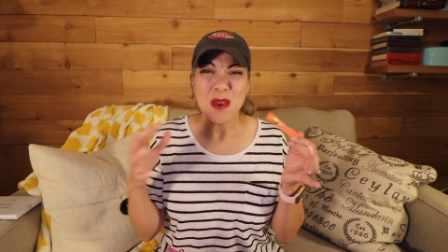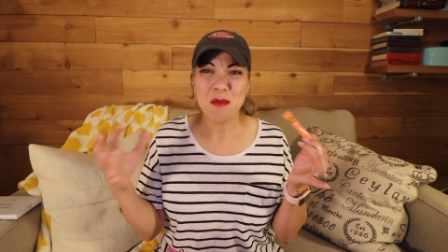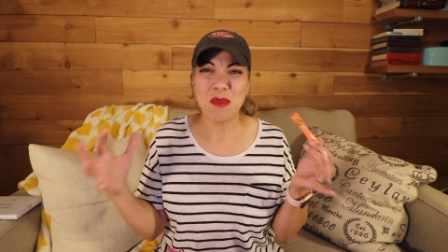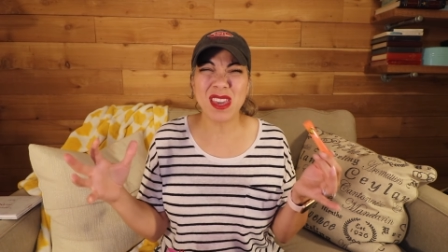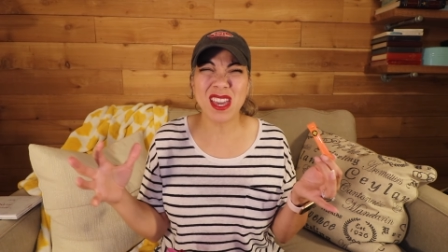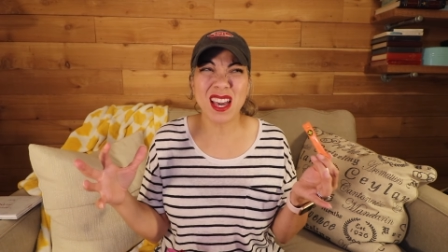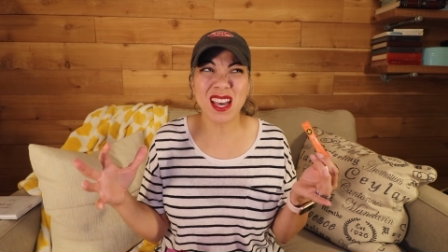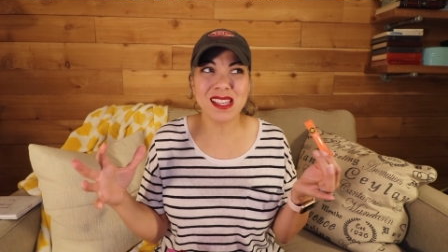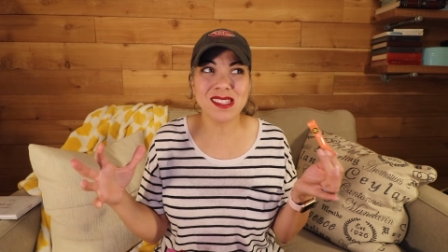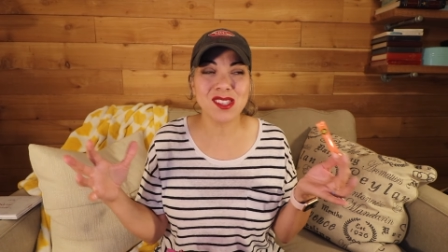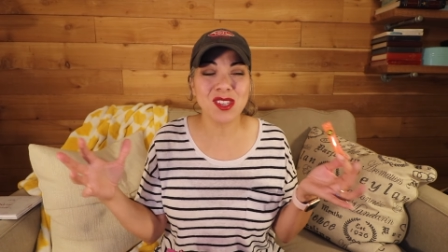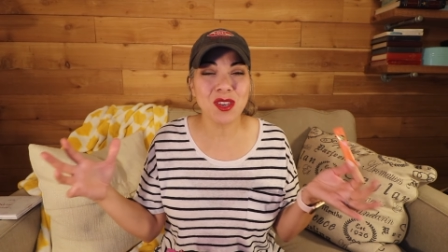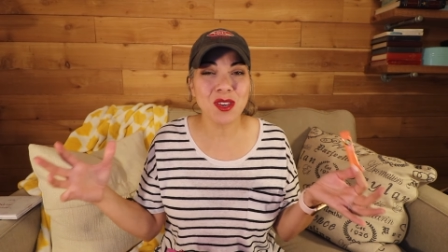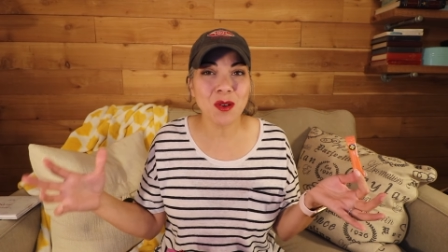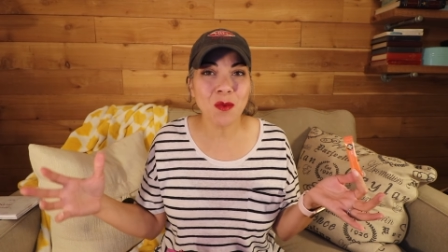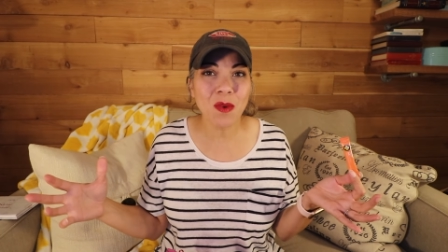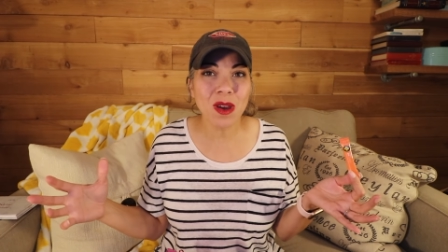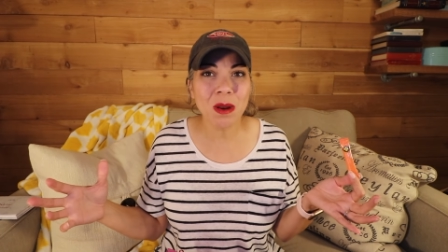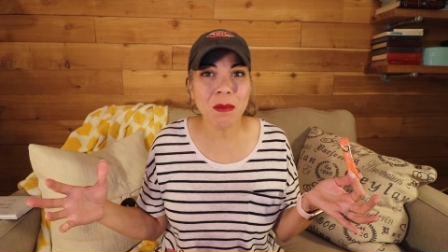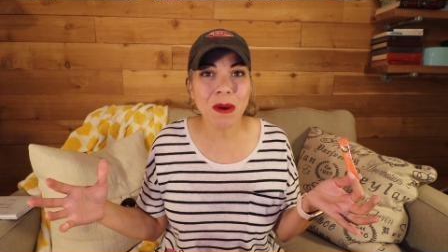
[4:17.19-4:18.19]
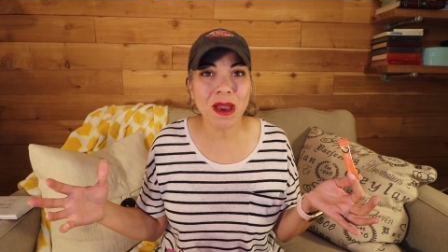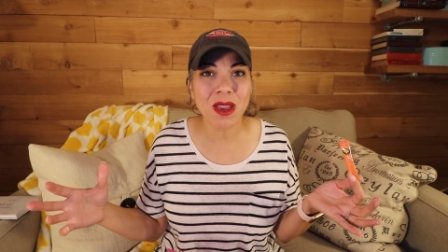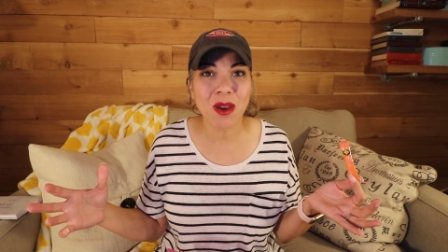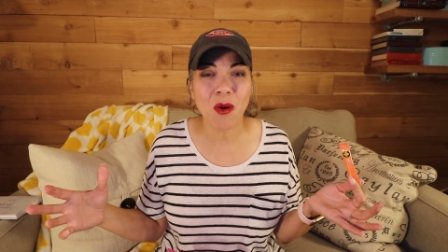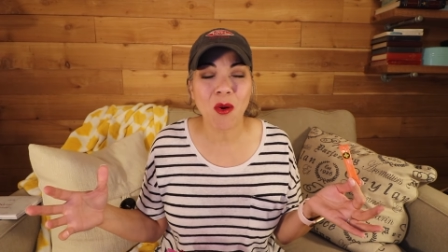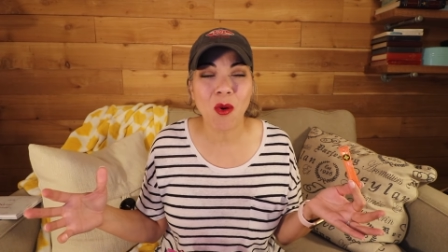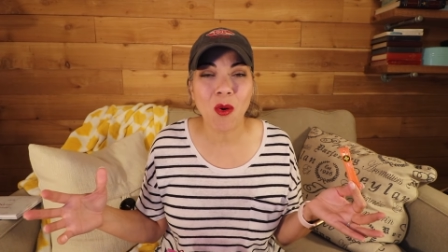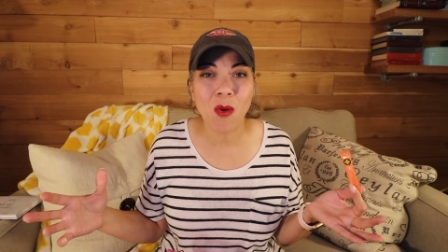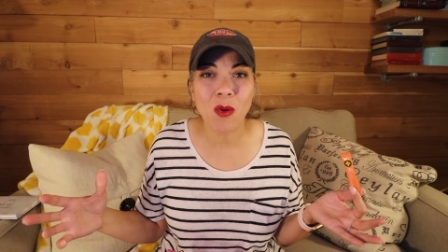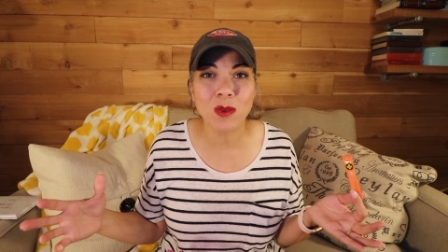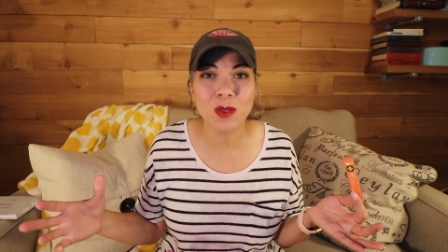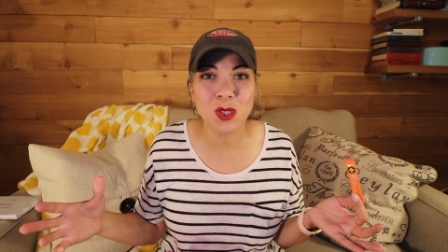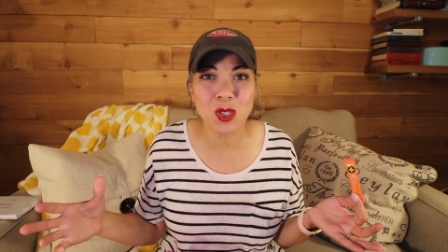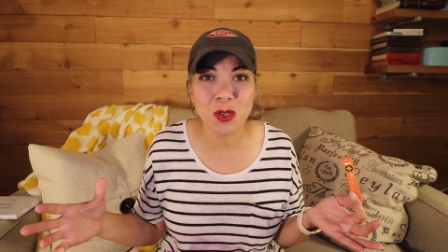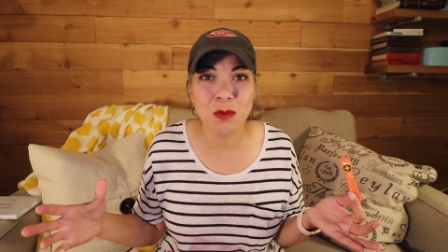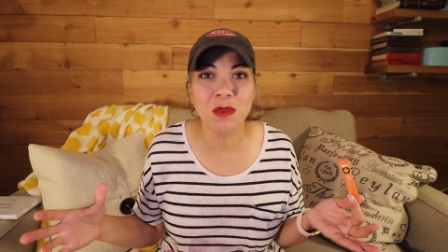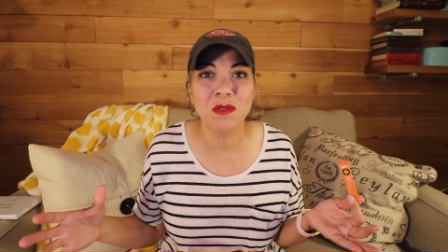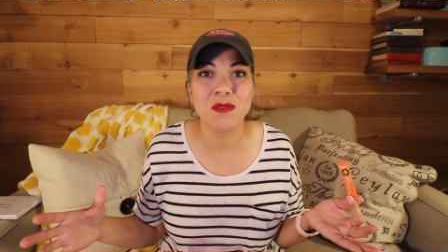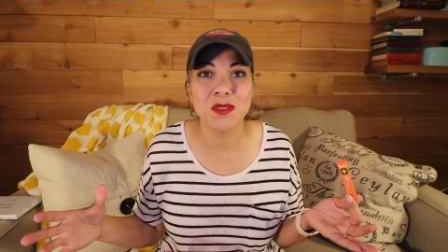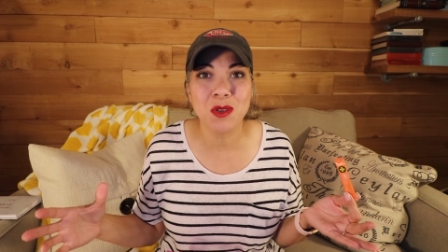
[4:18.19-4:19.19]
because you don't want to buy a whole
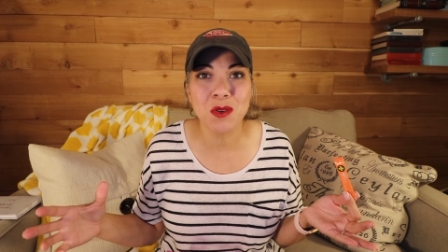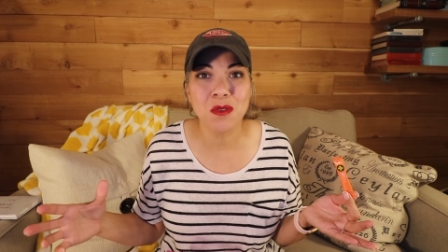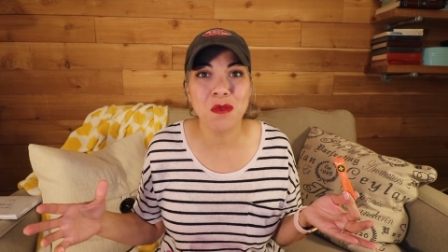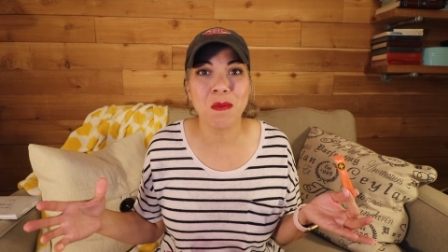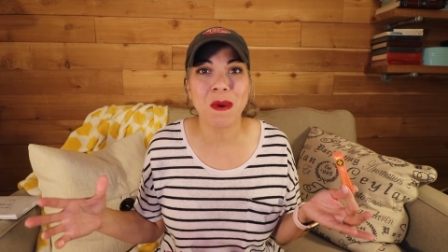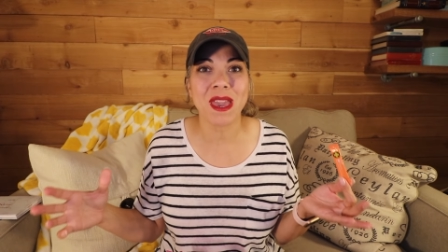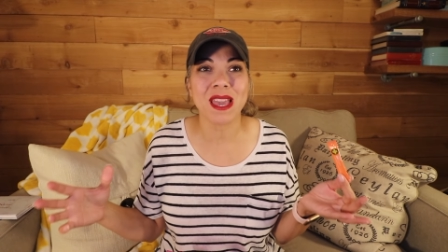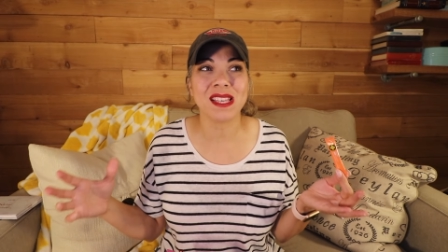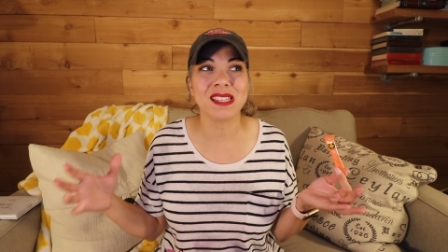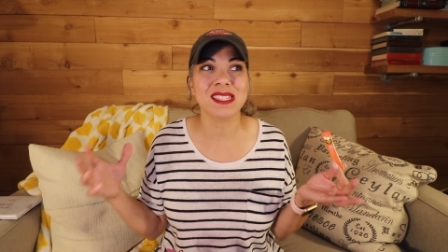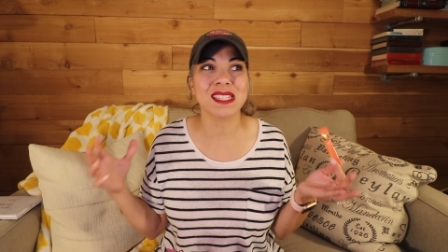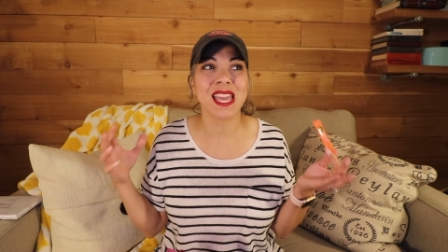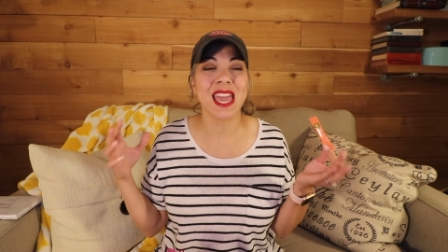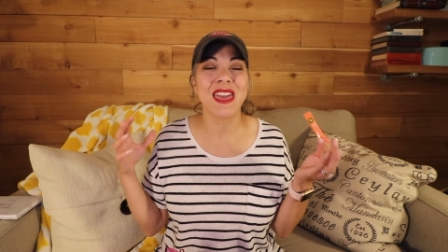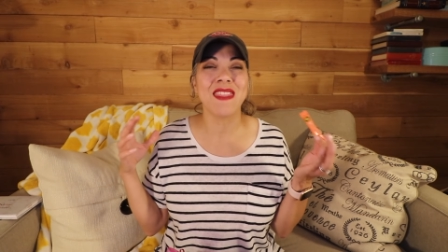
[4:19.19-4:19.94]
tube of toothpaste